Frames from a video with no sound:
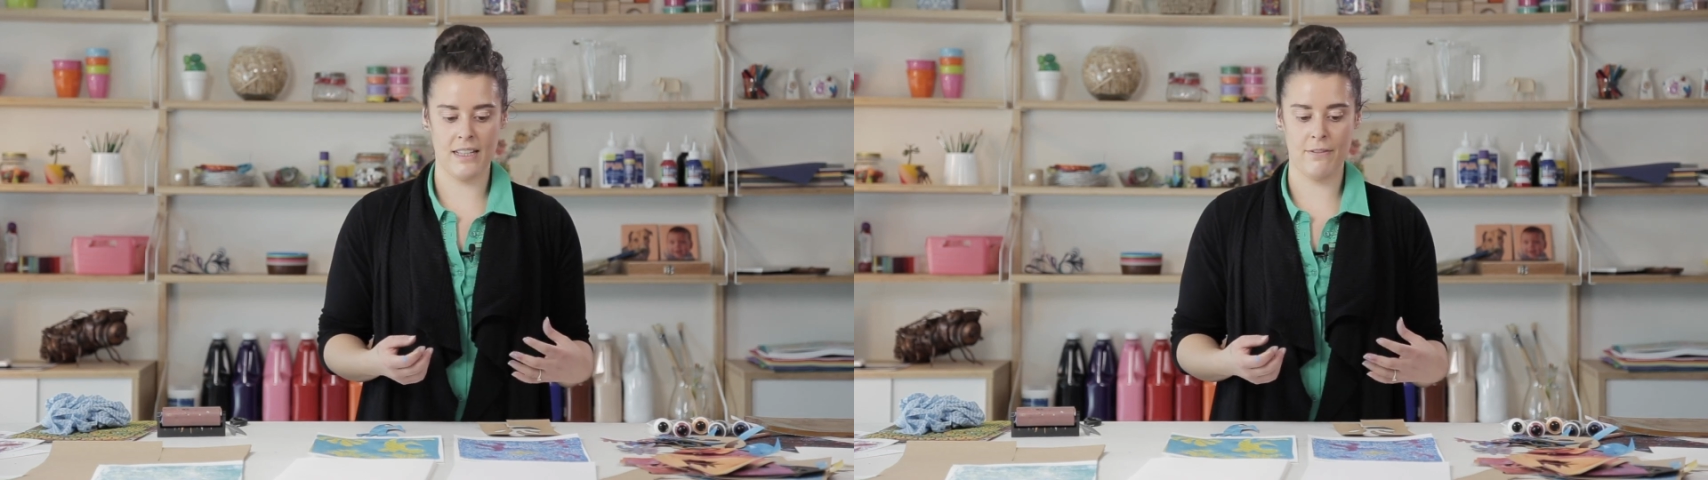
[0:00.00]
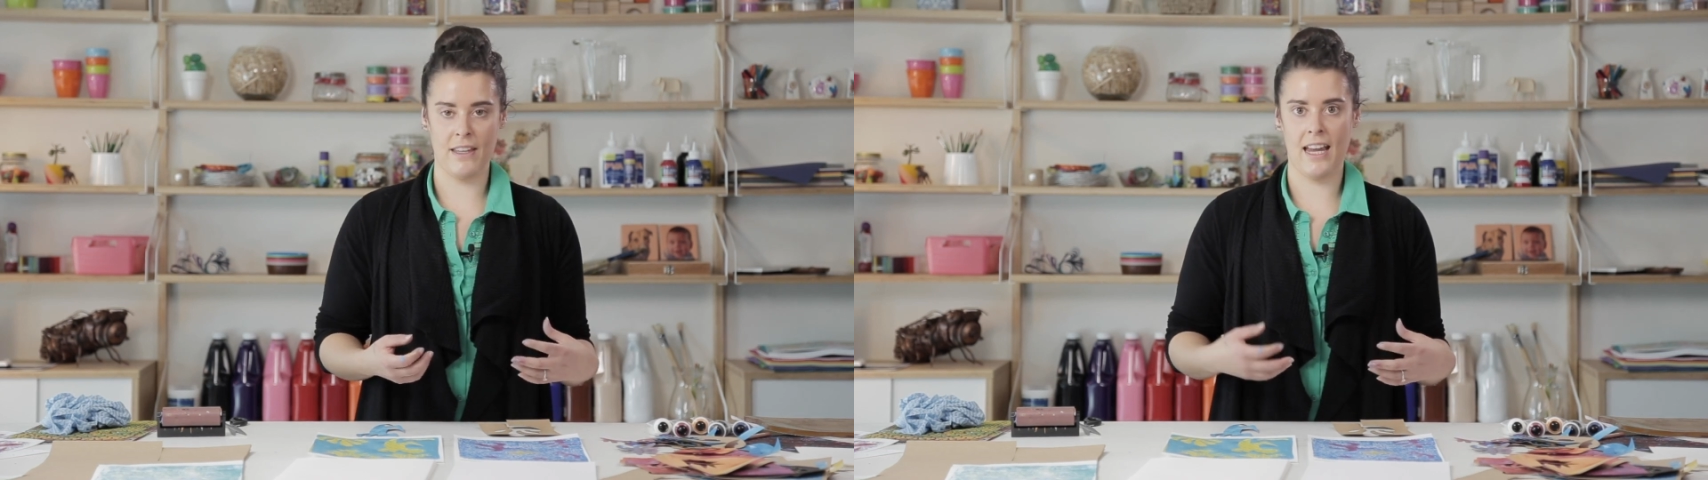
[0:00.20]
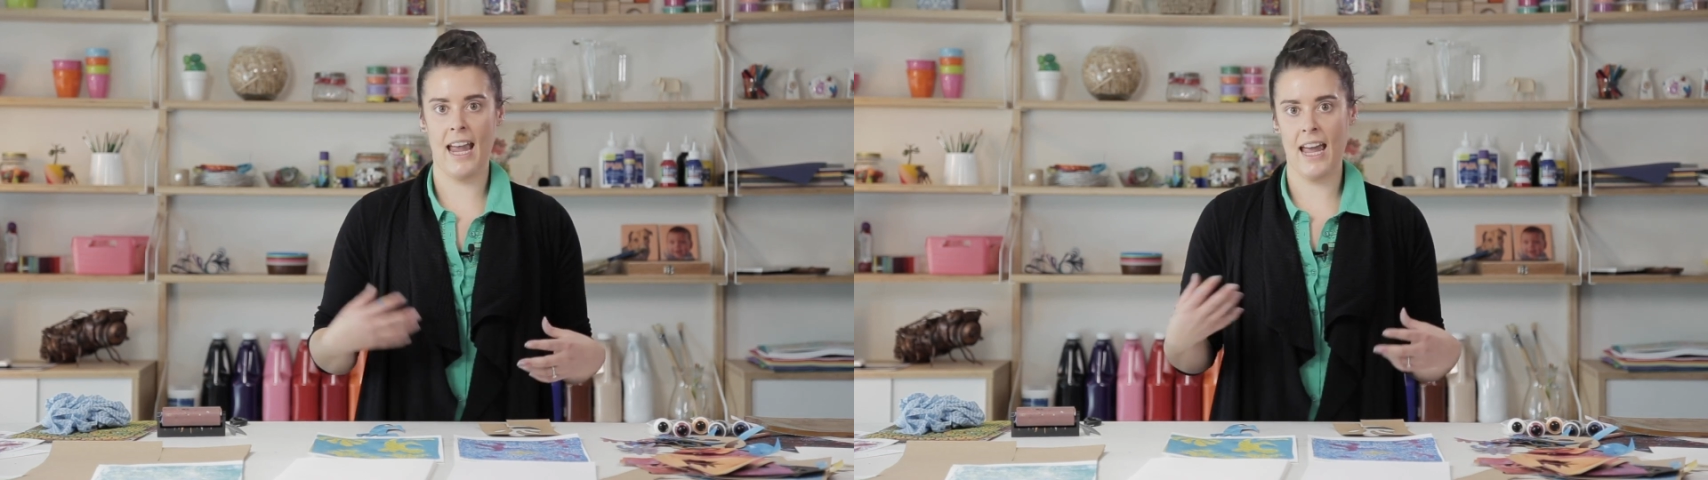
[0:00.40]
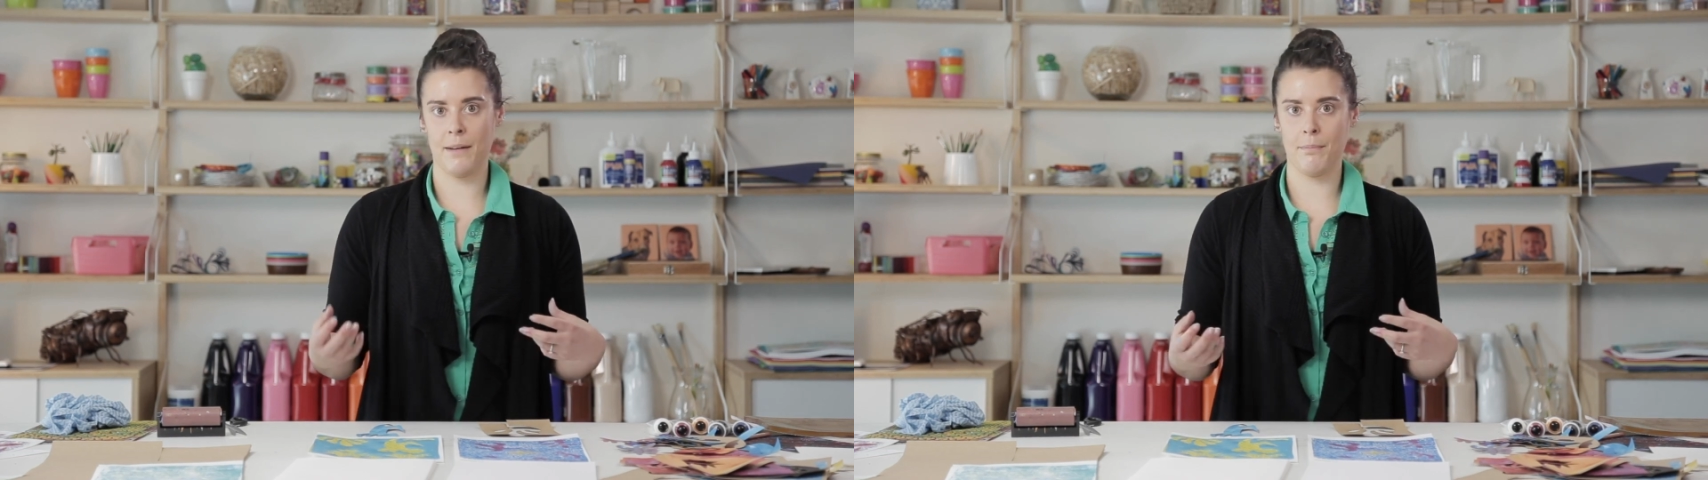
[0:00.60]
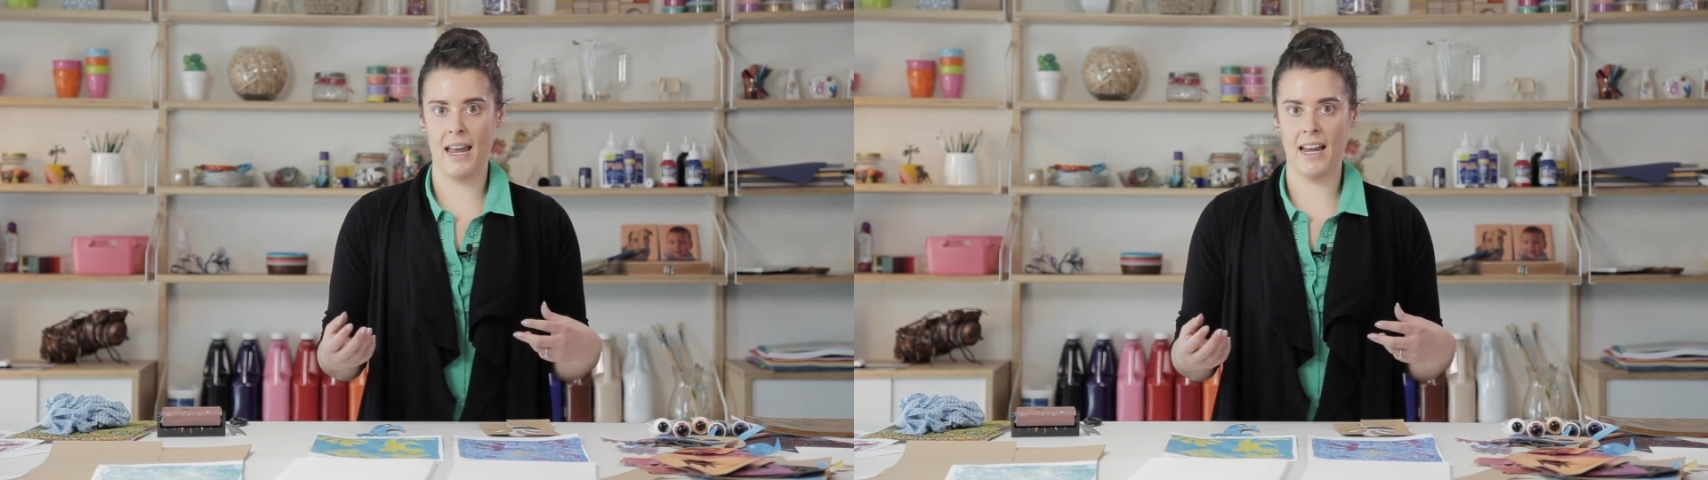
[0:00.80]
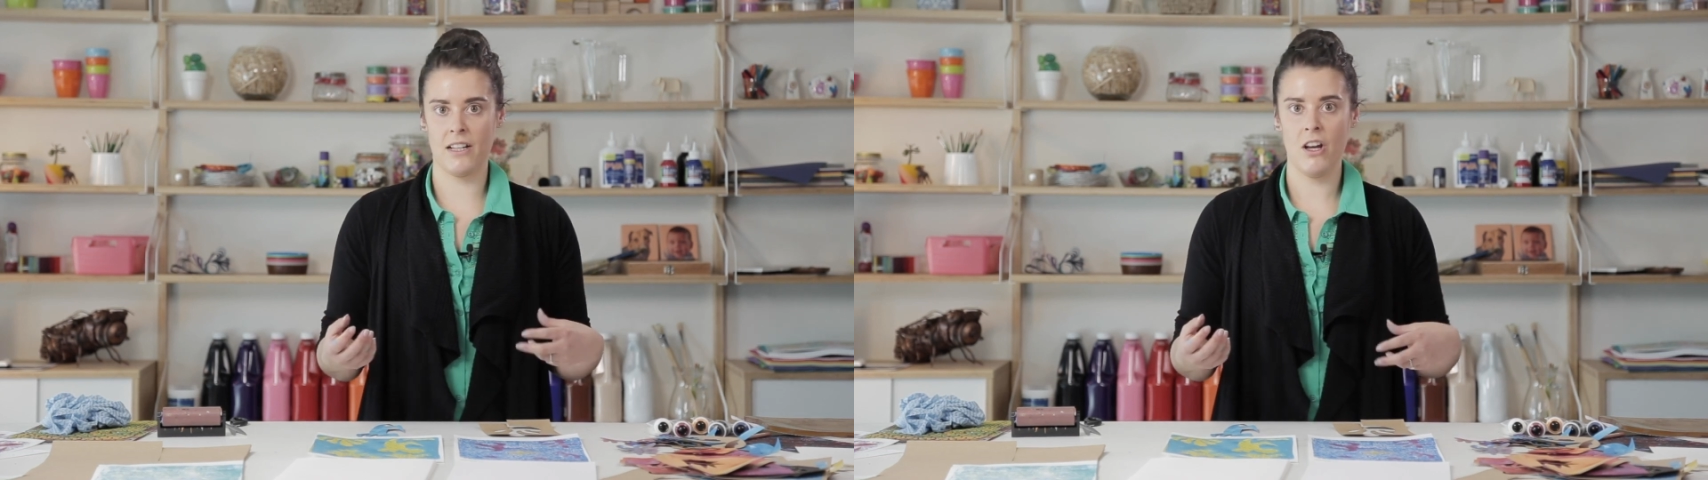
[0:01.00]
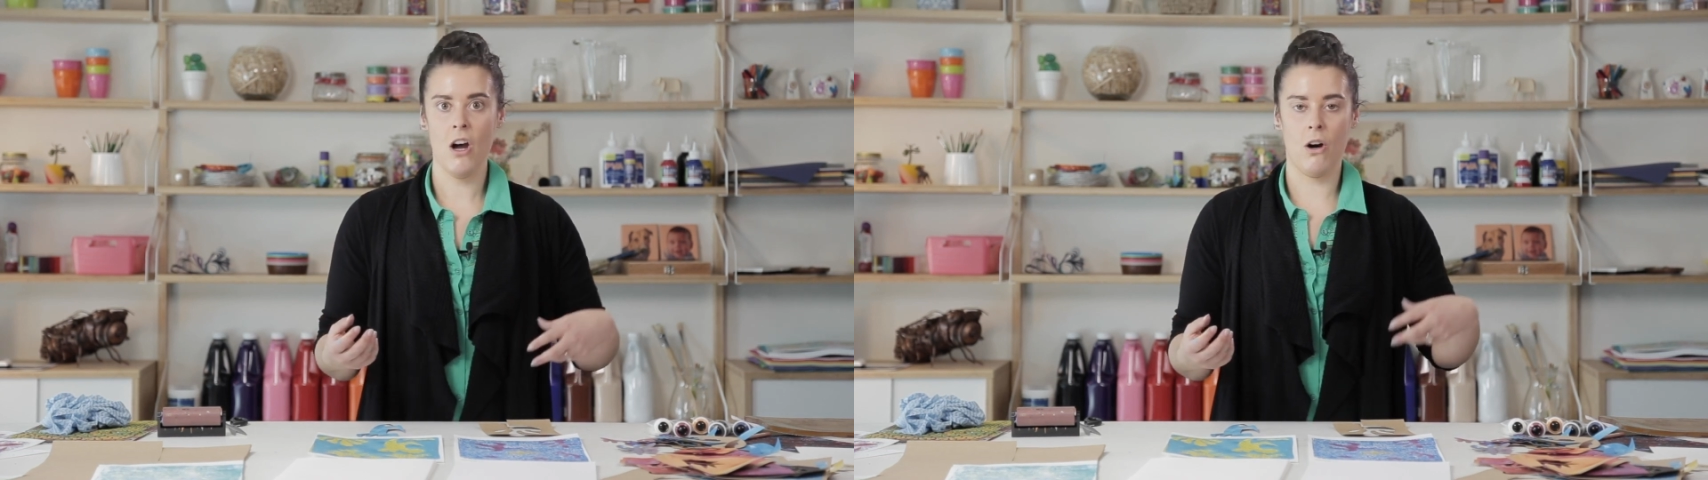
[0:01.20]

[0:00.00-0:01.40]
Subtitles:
if they're handmade,